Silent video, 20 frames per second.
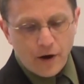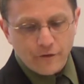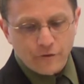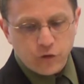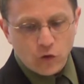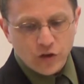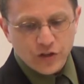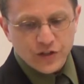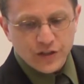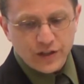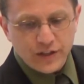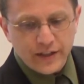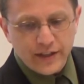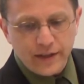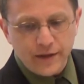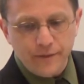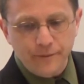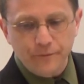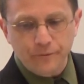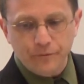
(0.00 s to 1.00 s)

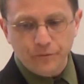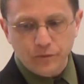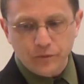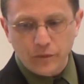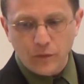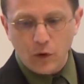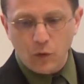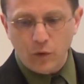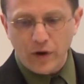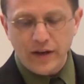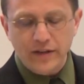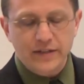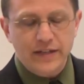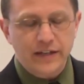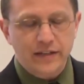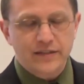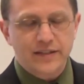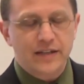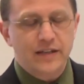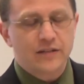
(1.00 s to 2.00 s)
unfortunately, we had to
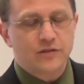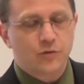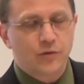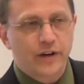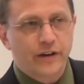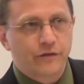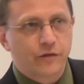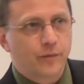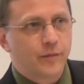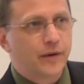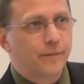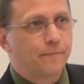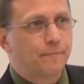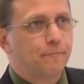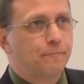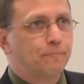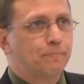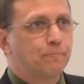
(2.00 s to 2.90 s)
take his keys away from him.